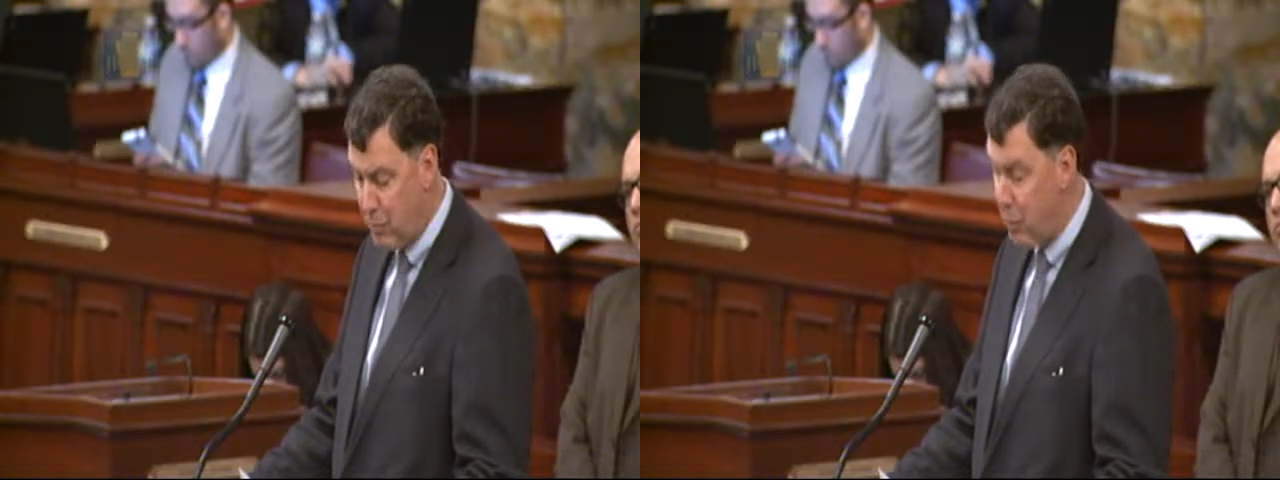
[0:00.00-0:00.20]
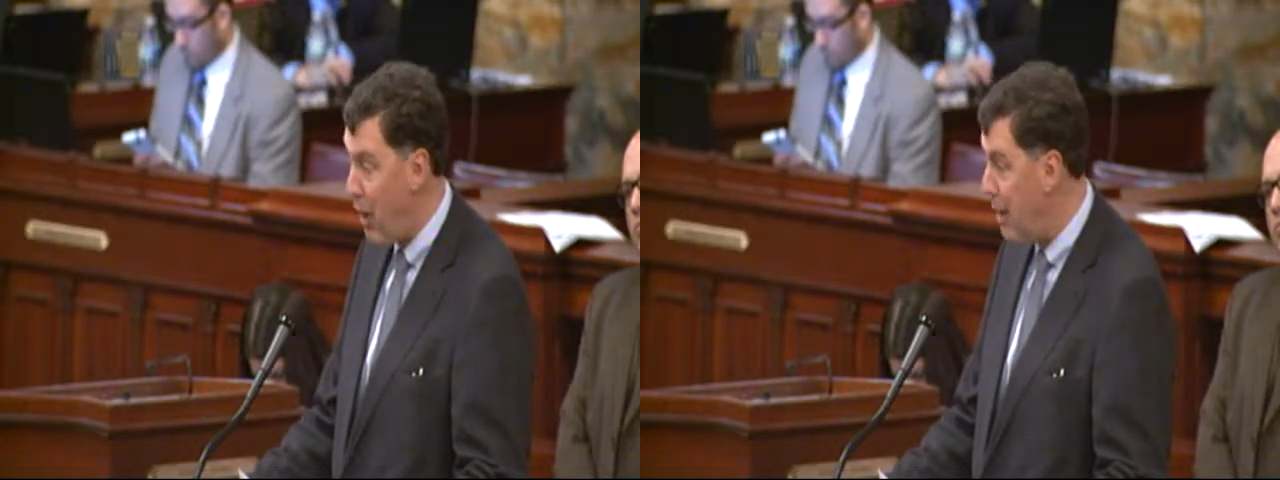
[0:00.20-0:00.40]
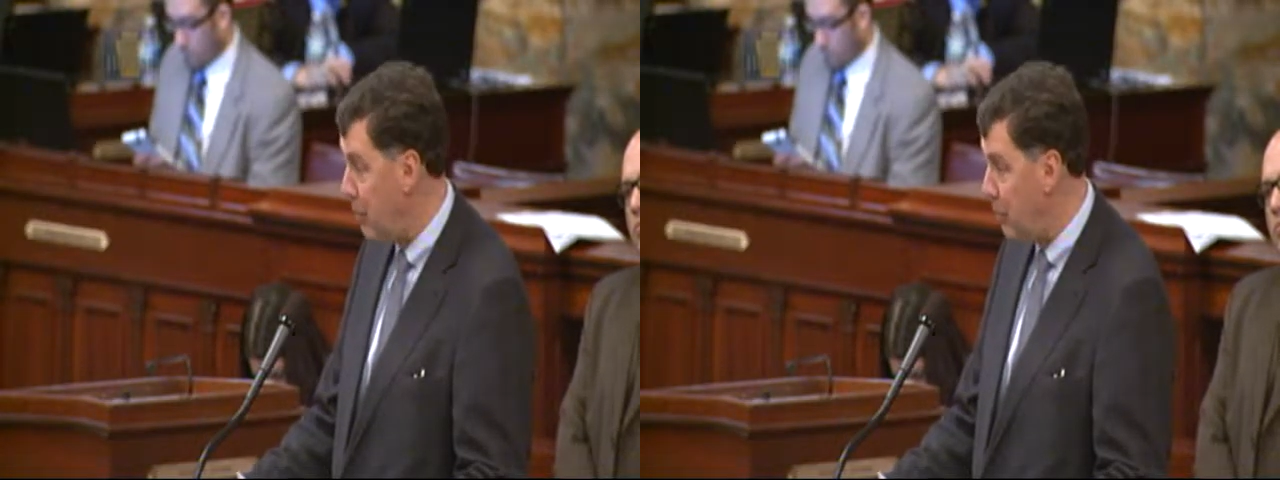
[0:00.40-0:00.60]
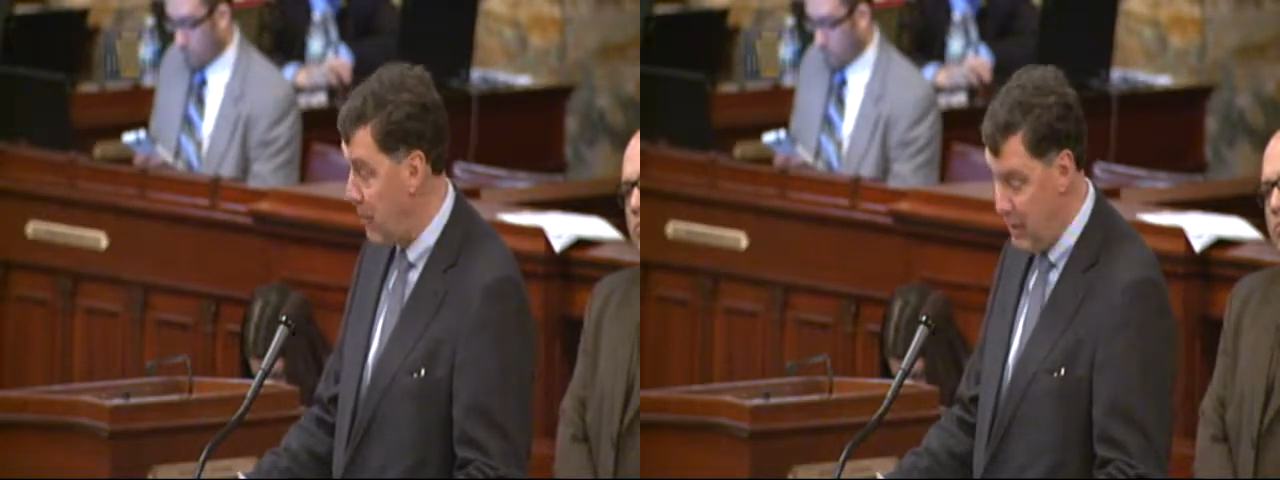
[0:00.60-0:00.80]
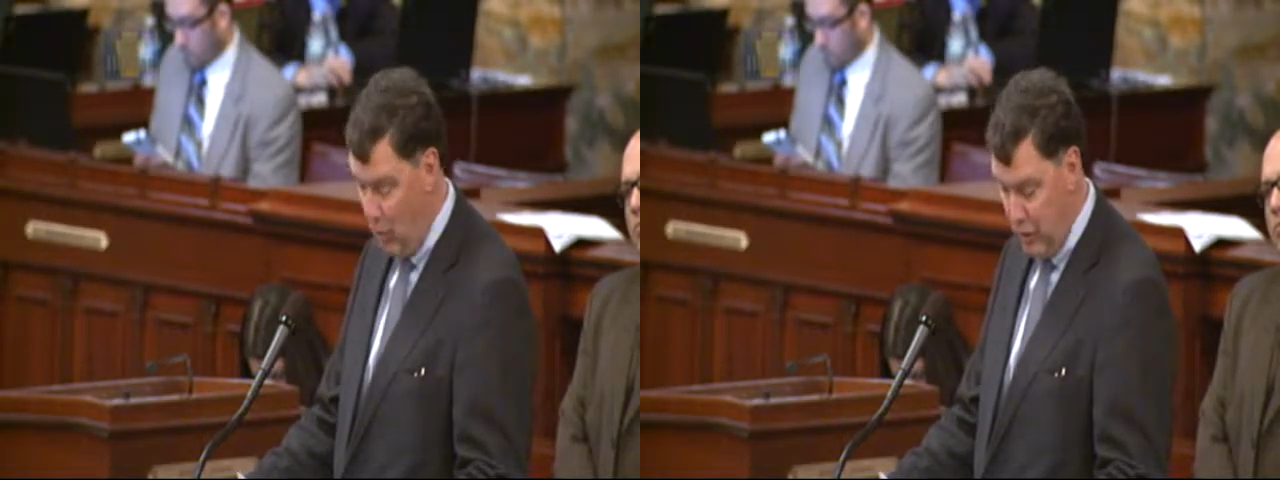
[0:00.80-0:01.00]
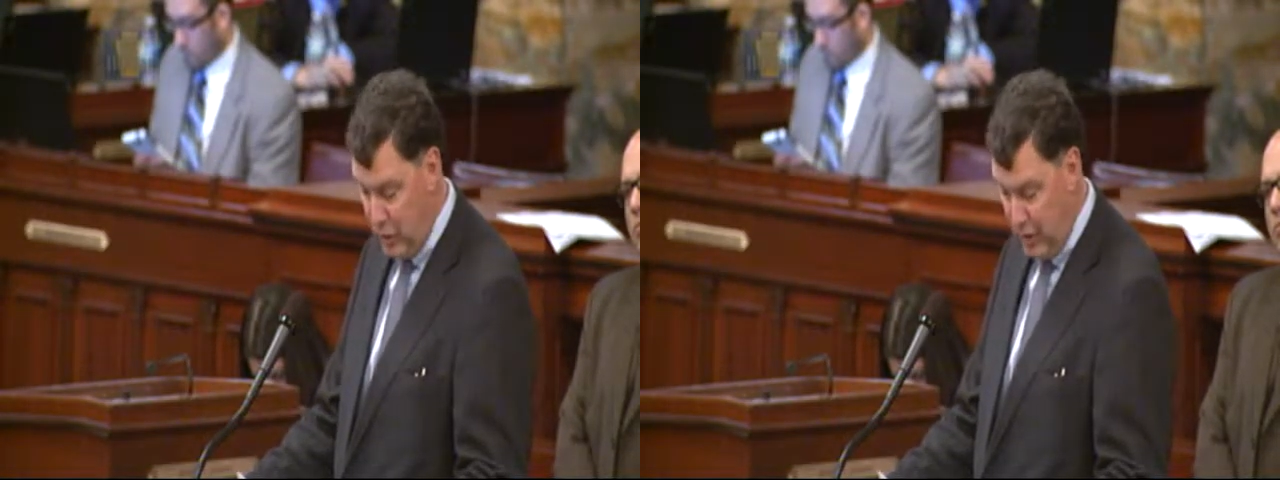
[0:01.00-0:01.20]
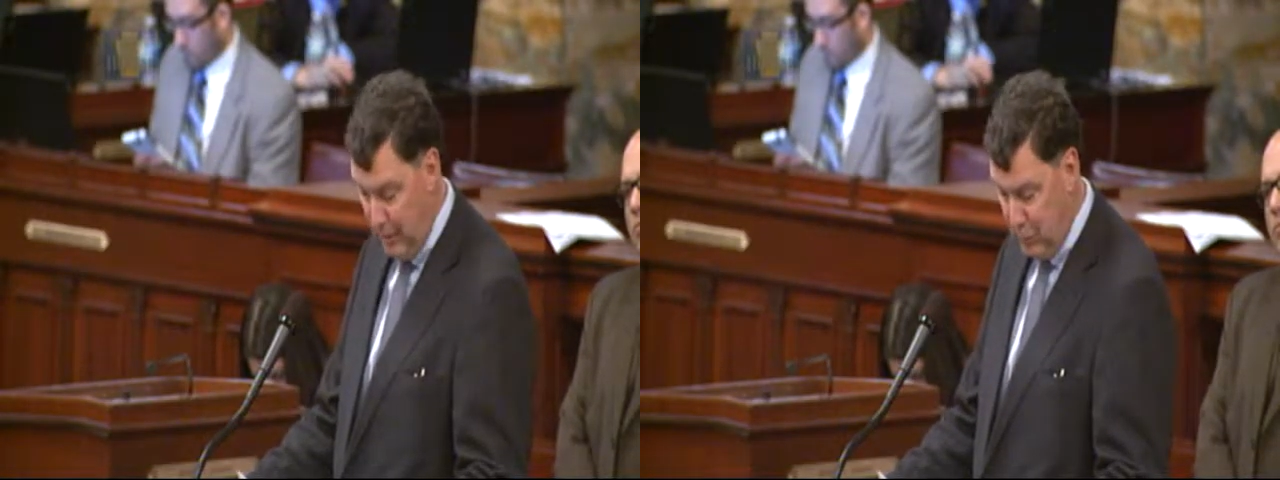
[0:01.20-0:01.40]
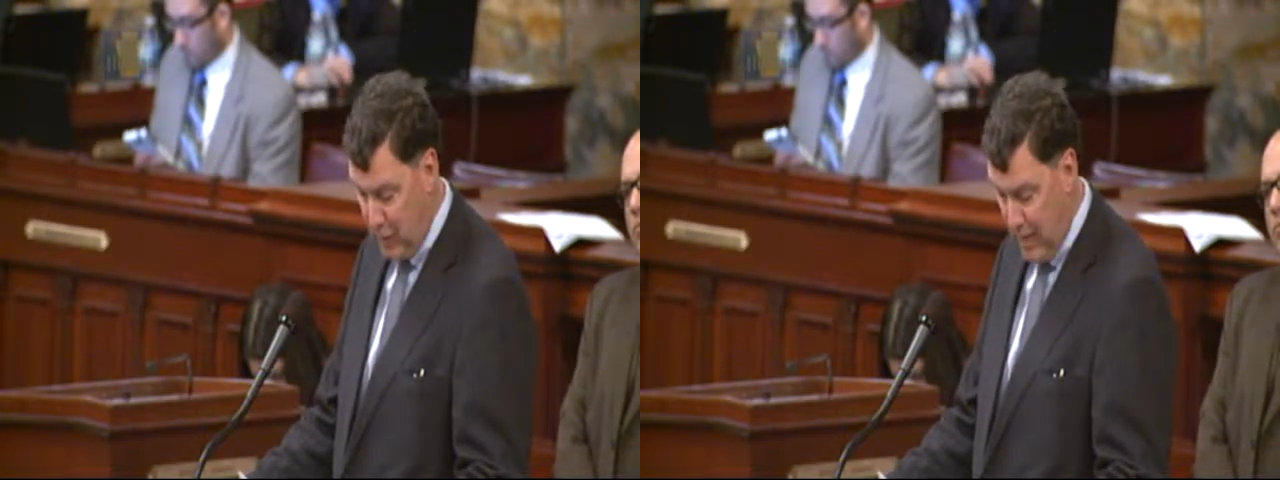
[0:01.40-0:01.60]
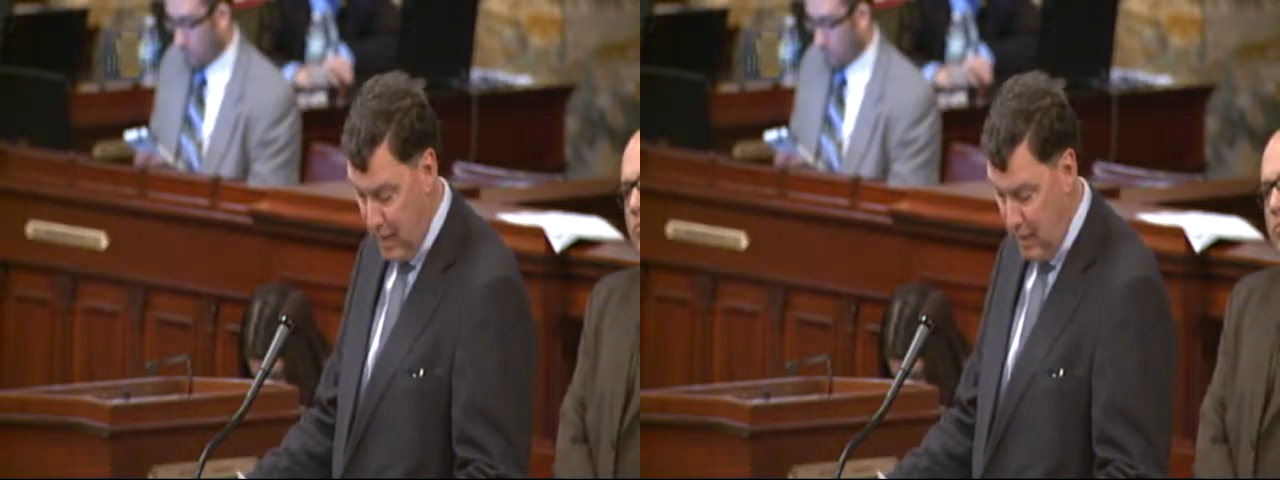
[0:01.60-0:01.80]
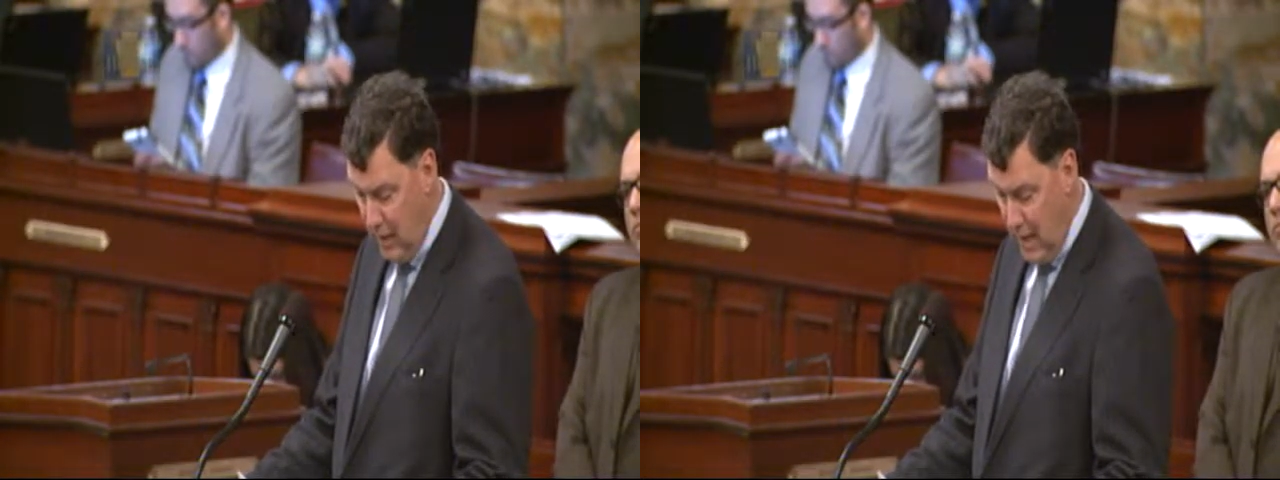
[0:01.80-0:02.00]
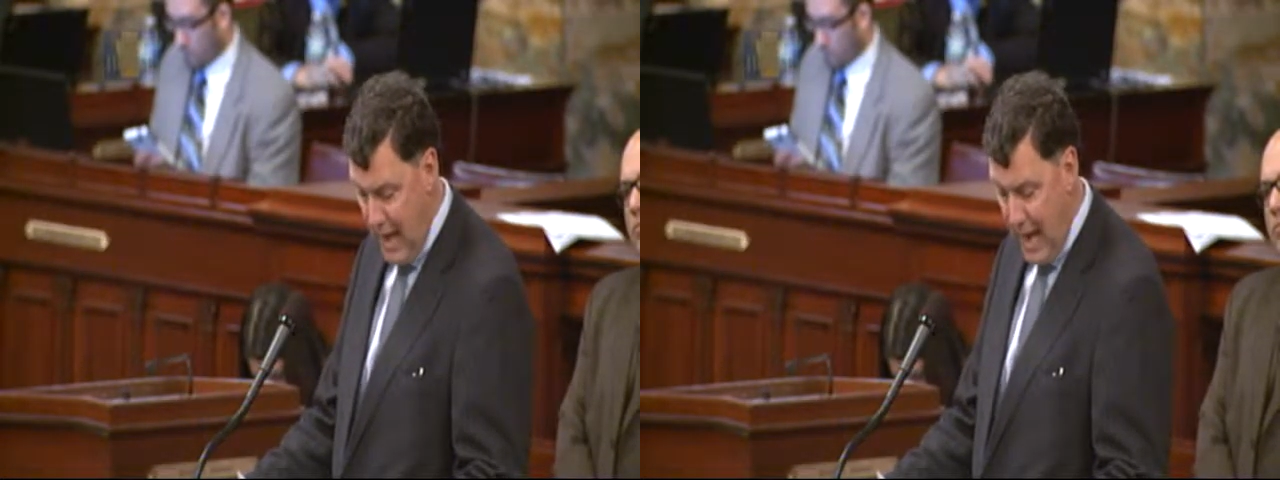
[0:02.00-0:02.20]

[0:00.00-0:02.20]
probably on sheepskin,